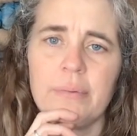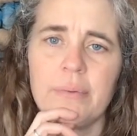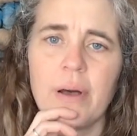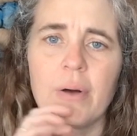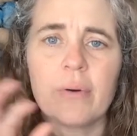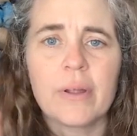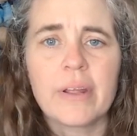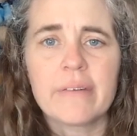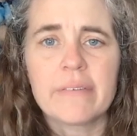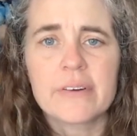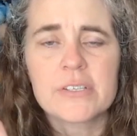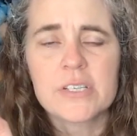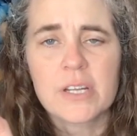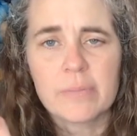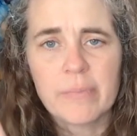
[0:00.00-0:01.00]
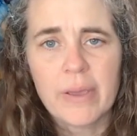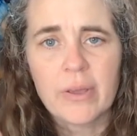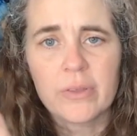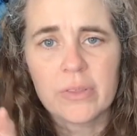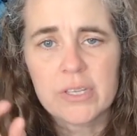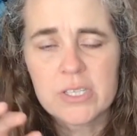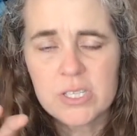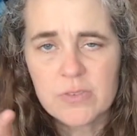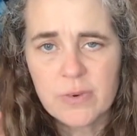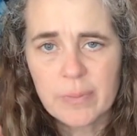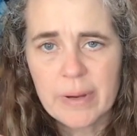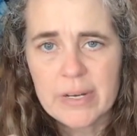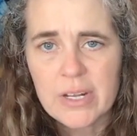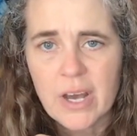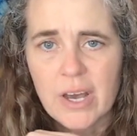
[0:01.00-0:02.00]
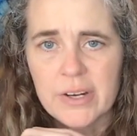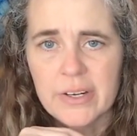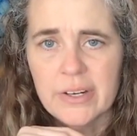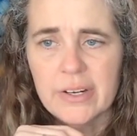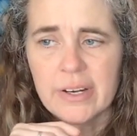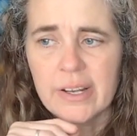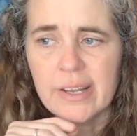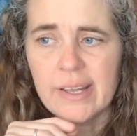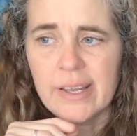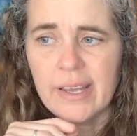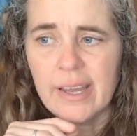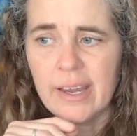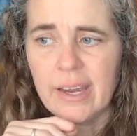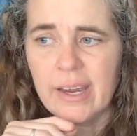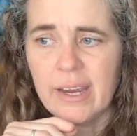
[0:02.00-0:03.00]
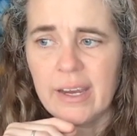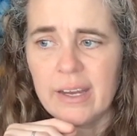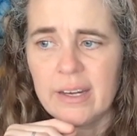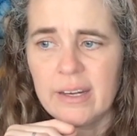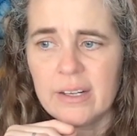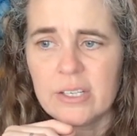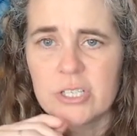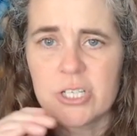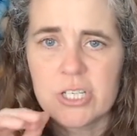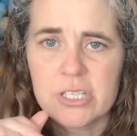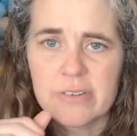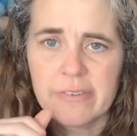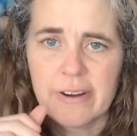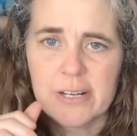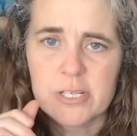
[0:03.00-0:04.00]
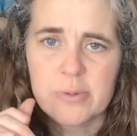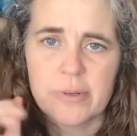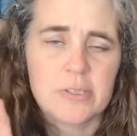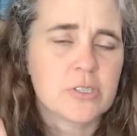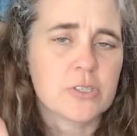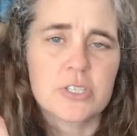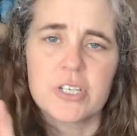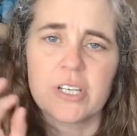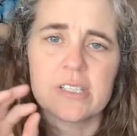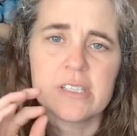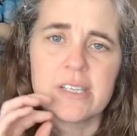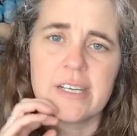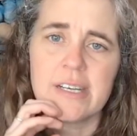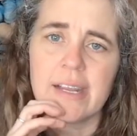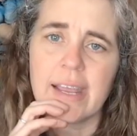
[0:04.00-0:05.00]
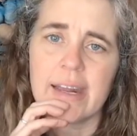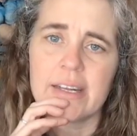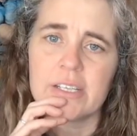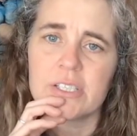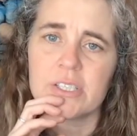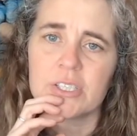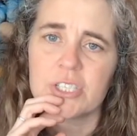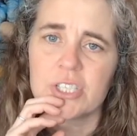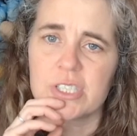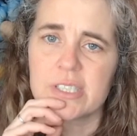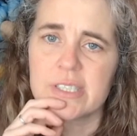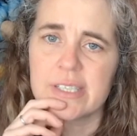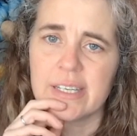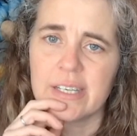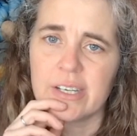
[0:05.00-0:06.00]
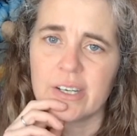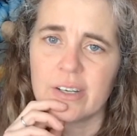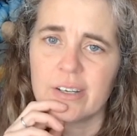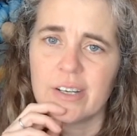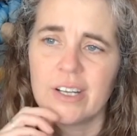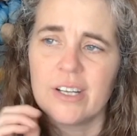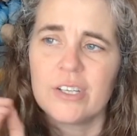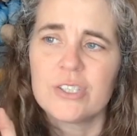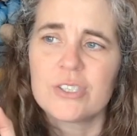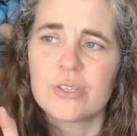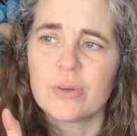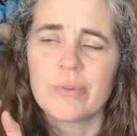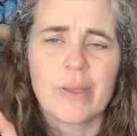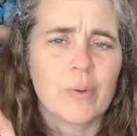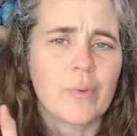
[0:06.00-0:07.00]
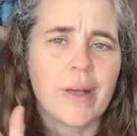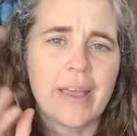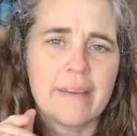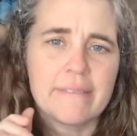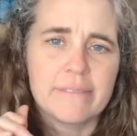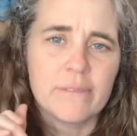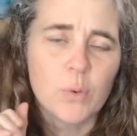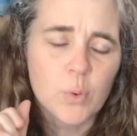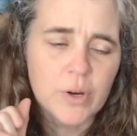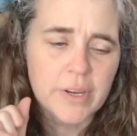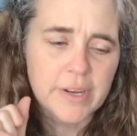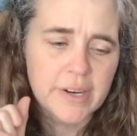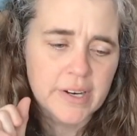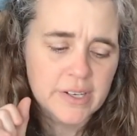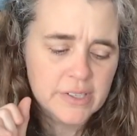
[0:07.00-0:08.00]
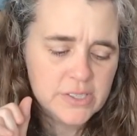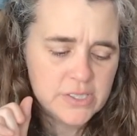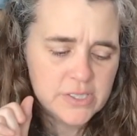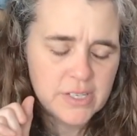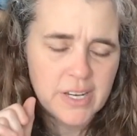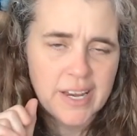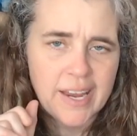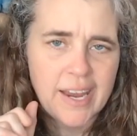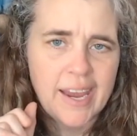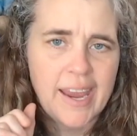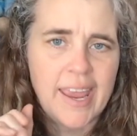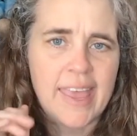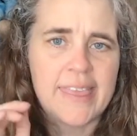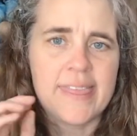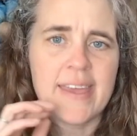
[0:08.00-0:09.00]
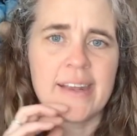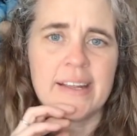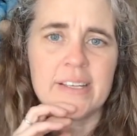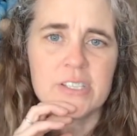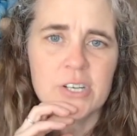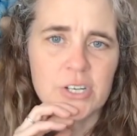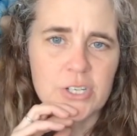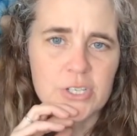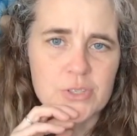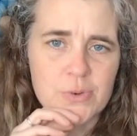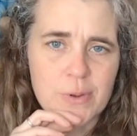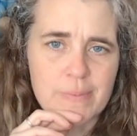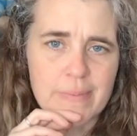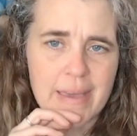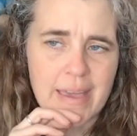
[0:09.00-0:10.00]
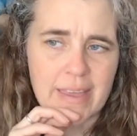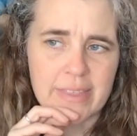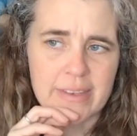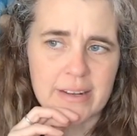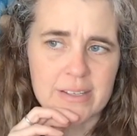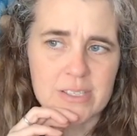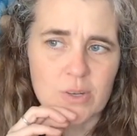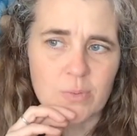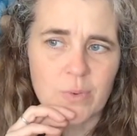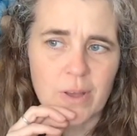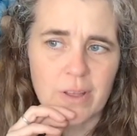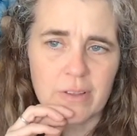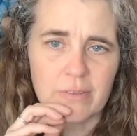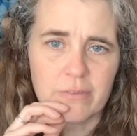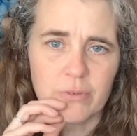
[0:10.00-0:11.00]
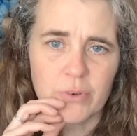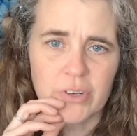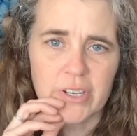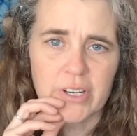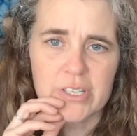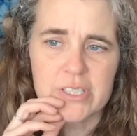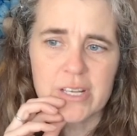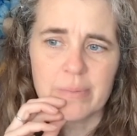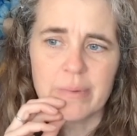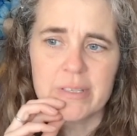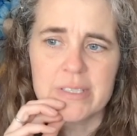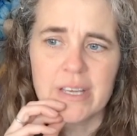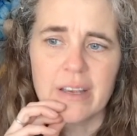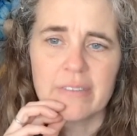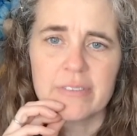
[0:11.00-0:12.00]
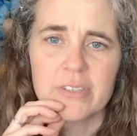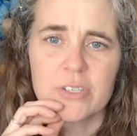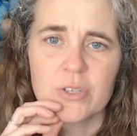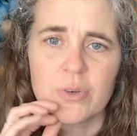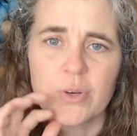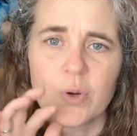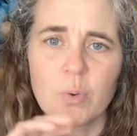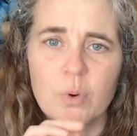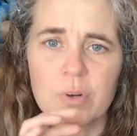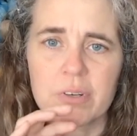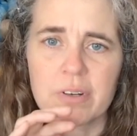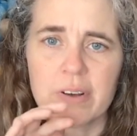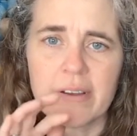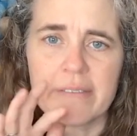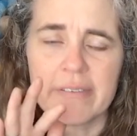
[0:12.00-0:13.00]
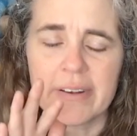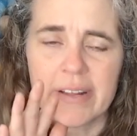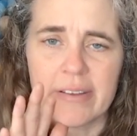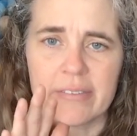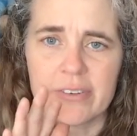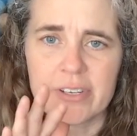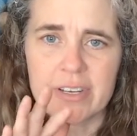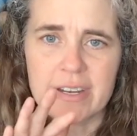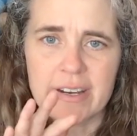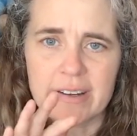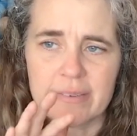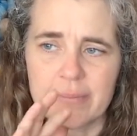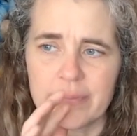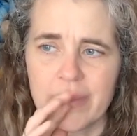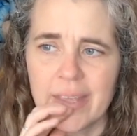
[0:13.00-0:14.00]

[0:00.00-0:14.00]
well, when I first did this is for my daughter, and she's a freshman, so she doesn't need to get it until she's a senior. So I'm like, well, I have 4 years. And then I started doing math, and I was like, well, in 4 years, that means I have to do a quarter of it every year.